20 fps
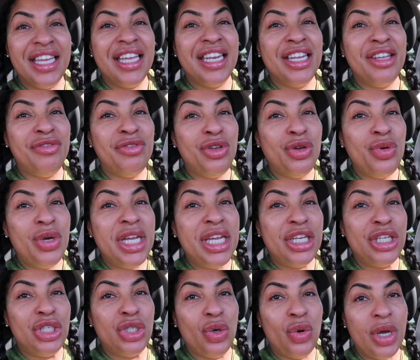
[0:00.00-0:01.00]
And if you
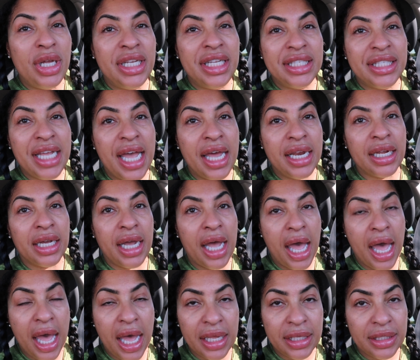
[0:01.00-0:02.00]
enjoyed this kind of
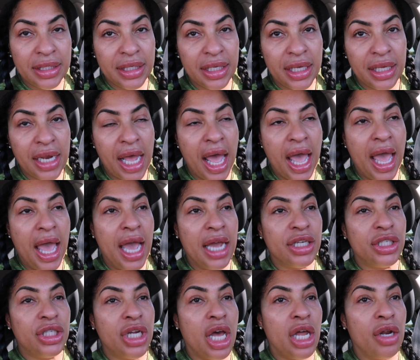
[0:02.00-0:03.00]
content, I
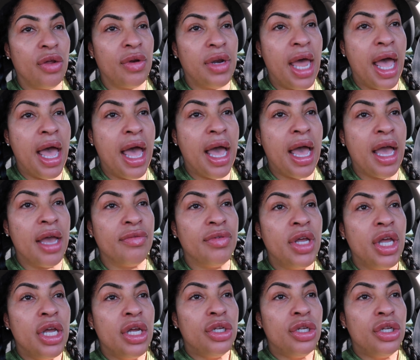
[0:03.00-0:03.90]
asked y'all on live,